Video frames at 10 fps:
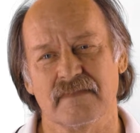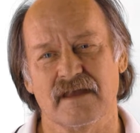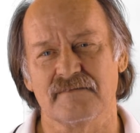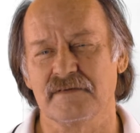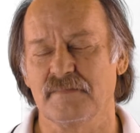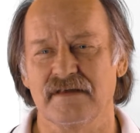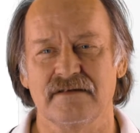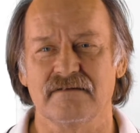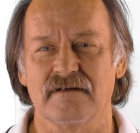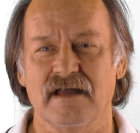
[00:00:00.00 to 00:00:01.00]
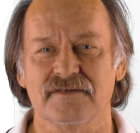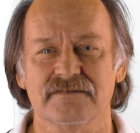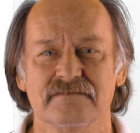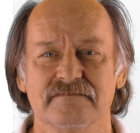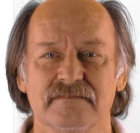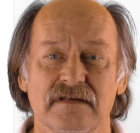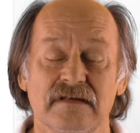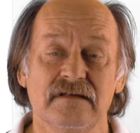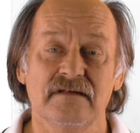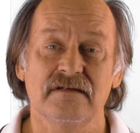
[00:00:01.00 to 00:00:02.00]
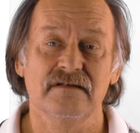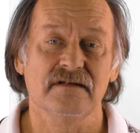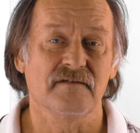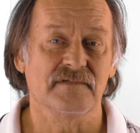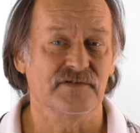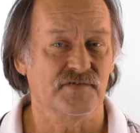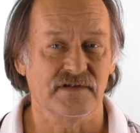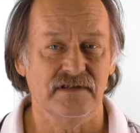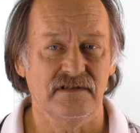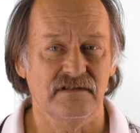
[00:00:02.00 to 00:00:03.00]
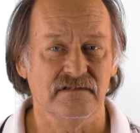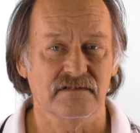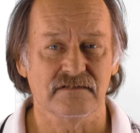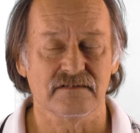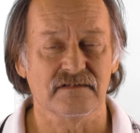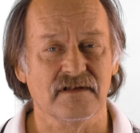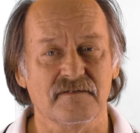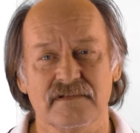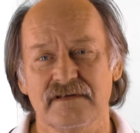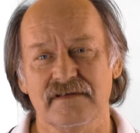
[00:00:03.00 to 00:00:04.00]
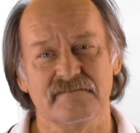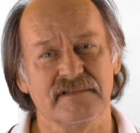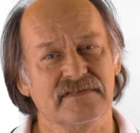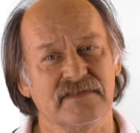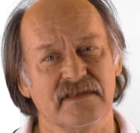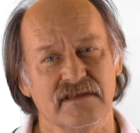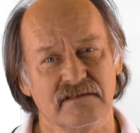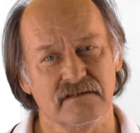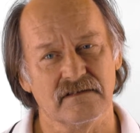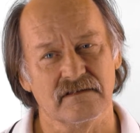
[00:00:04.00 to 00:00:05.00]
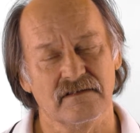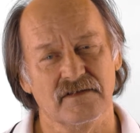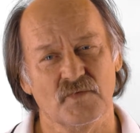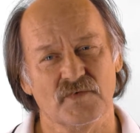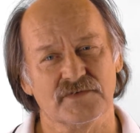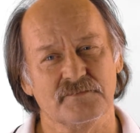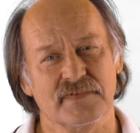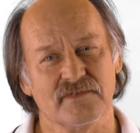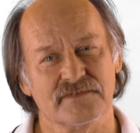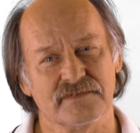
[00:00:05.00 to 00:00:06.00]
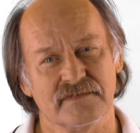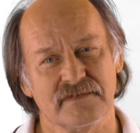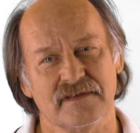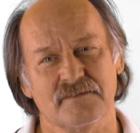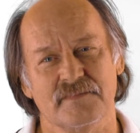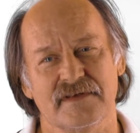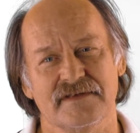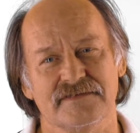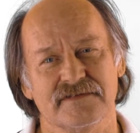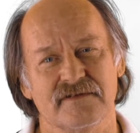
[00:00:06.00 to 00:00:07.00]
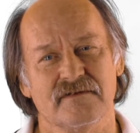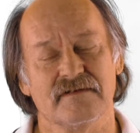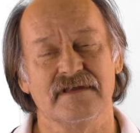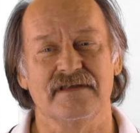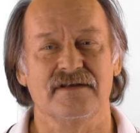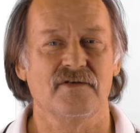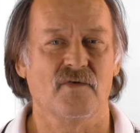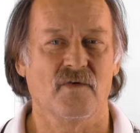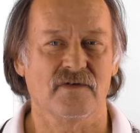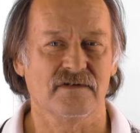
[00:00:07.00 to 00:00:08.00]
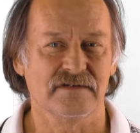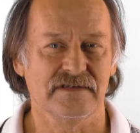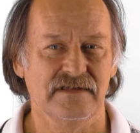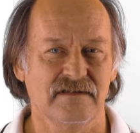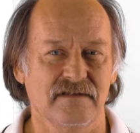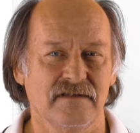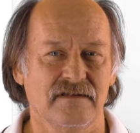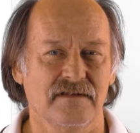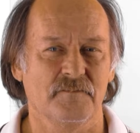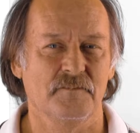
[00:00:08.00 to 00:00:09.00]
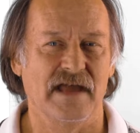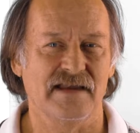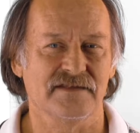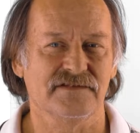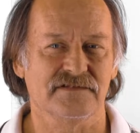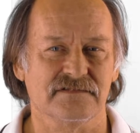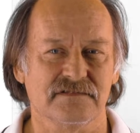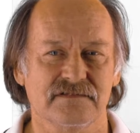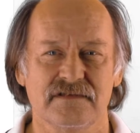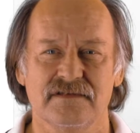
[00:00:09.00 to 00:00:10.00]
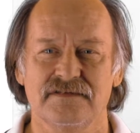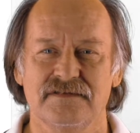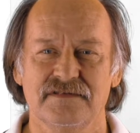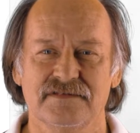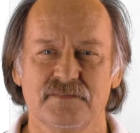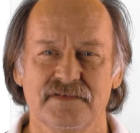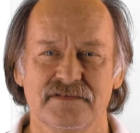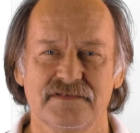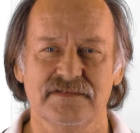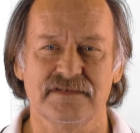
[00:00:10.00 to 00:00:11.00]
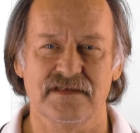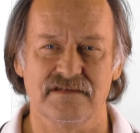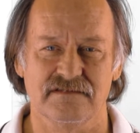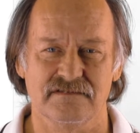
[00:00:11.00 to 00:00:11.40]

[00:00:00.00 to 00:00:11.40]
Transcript: Every blade of grass, every tree, every living thing was built and placed here in an orderly, balanced, and disciplined state.